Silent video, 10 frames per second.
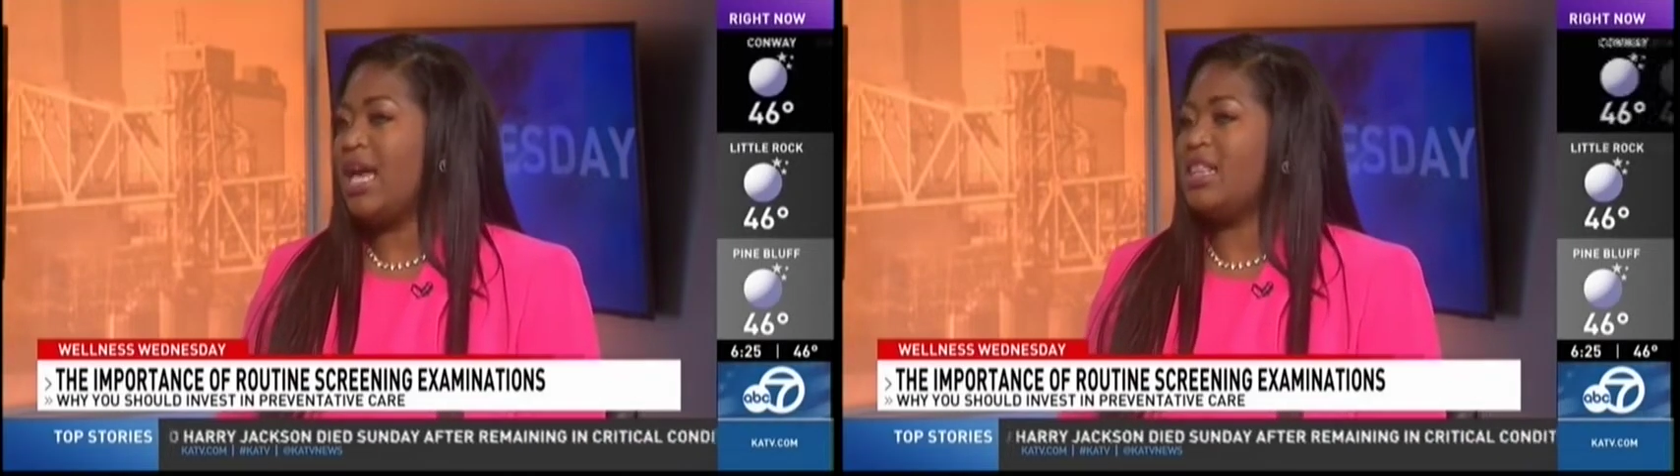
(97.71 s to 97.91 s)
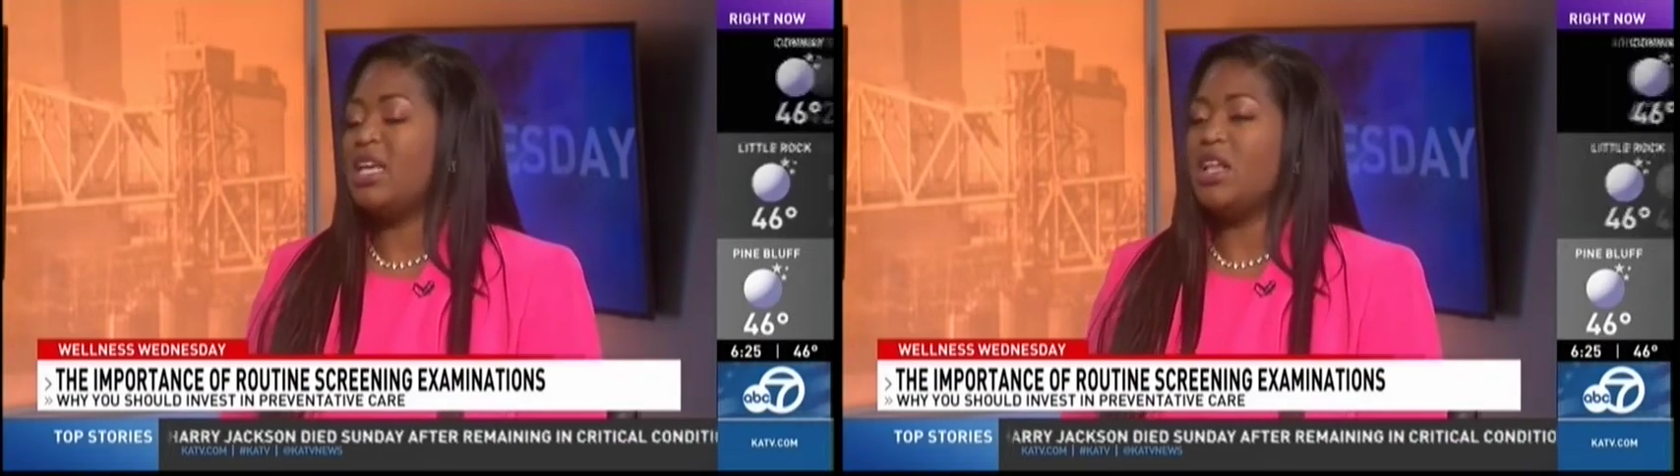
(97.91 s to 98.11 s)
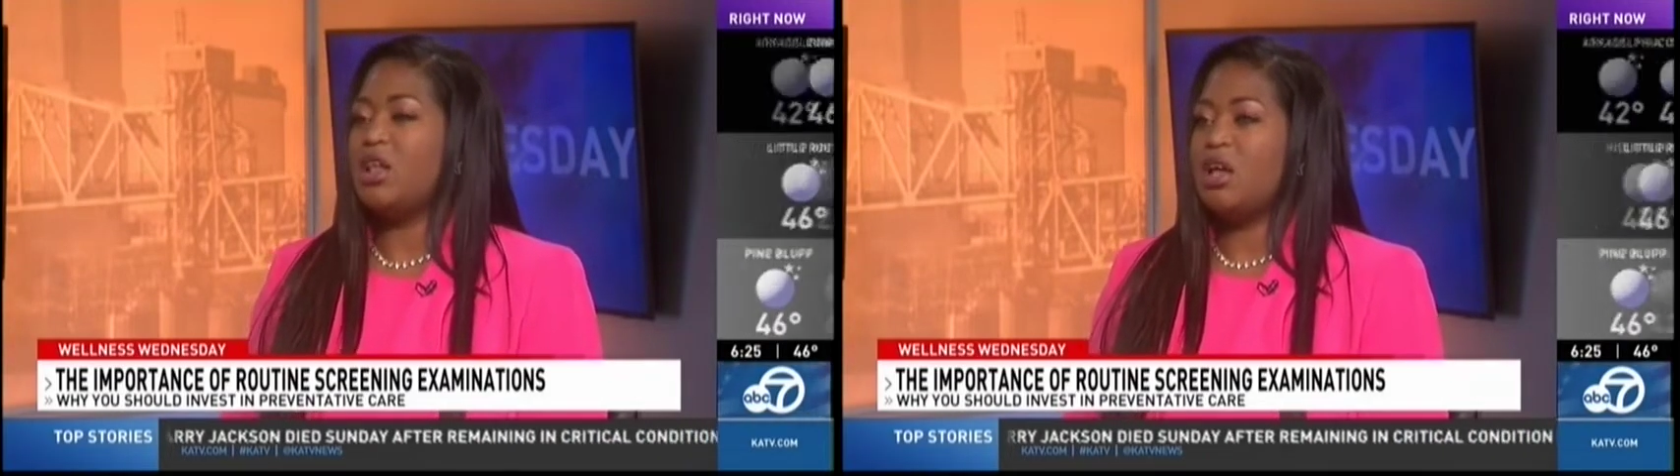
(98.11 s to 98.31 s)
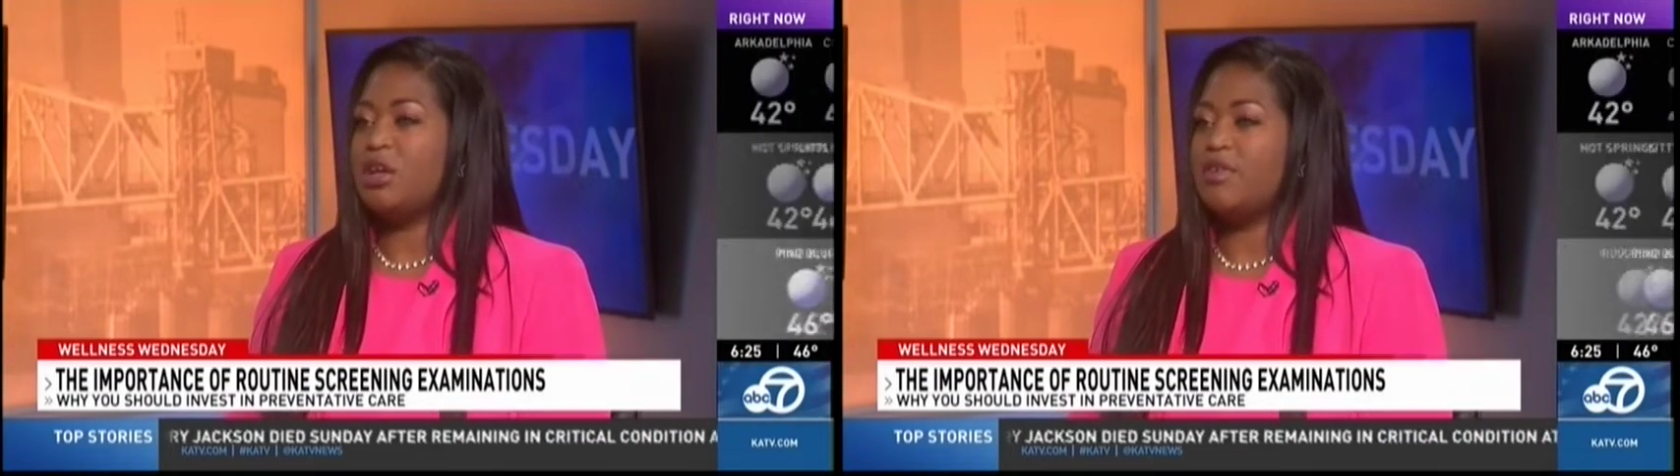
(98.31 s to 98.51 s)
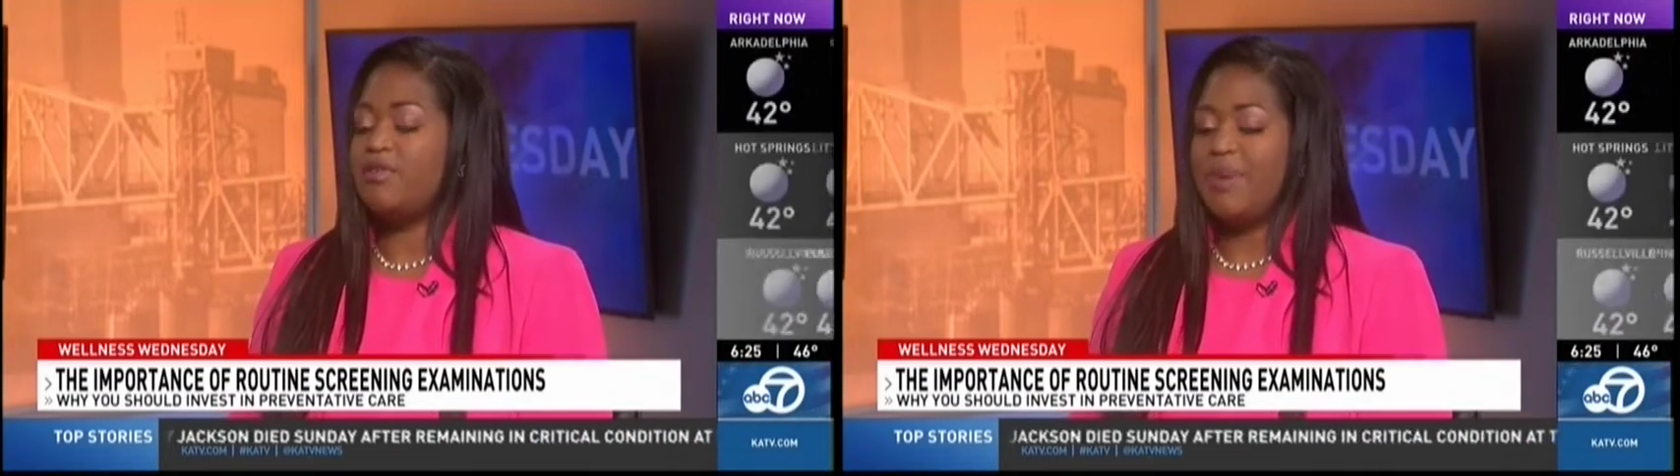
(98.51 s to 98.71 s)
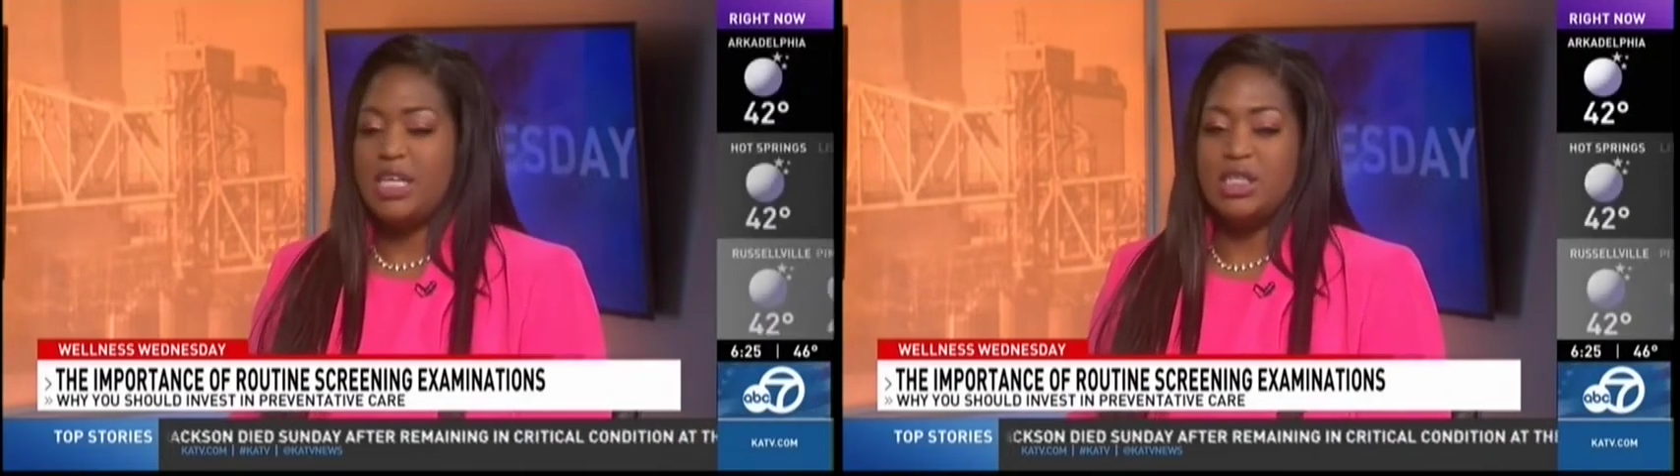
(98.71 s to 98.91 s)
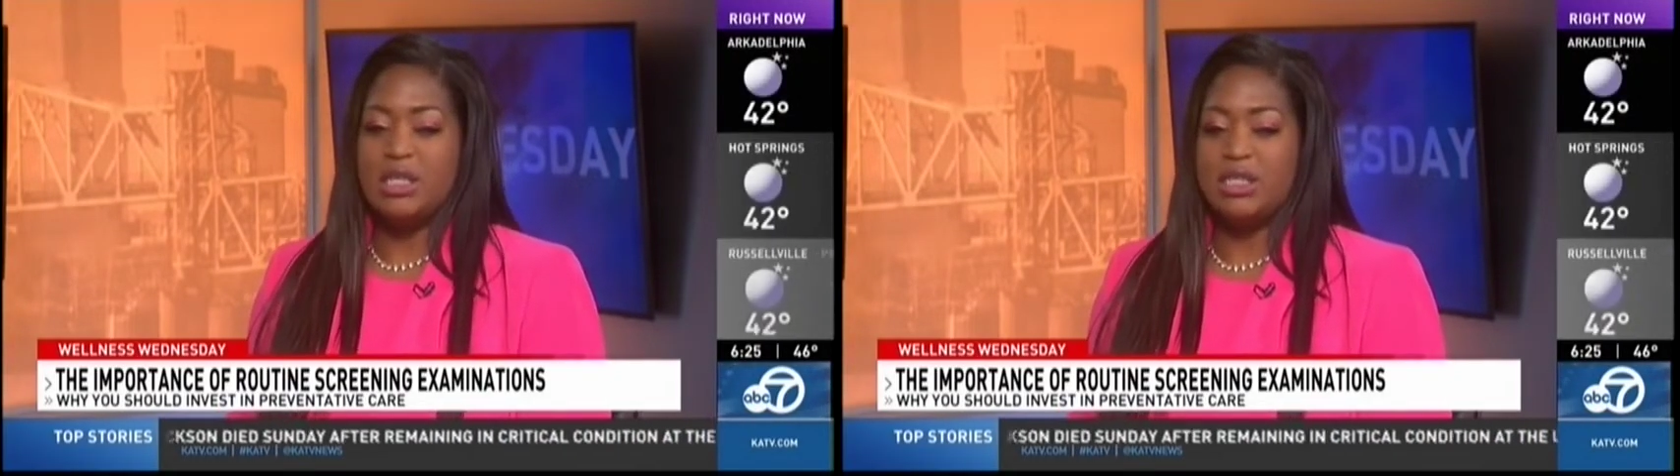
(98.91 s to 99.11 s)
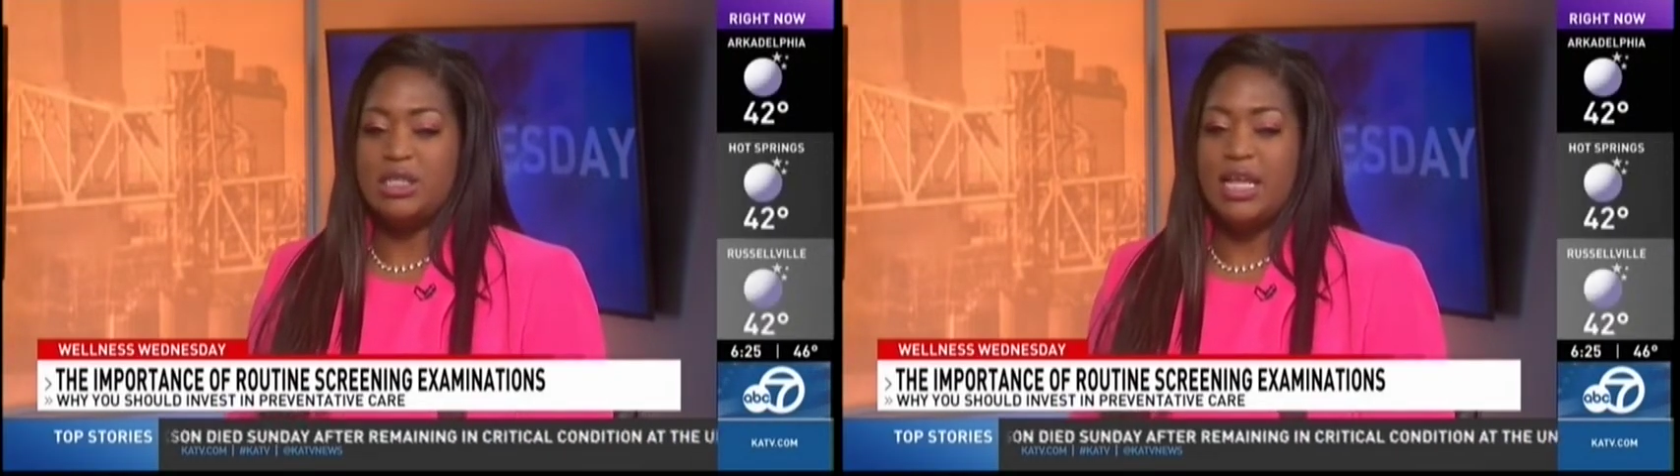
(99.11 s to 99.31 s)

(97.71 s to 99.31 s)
I think a lot of patients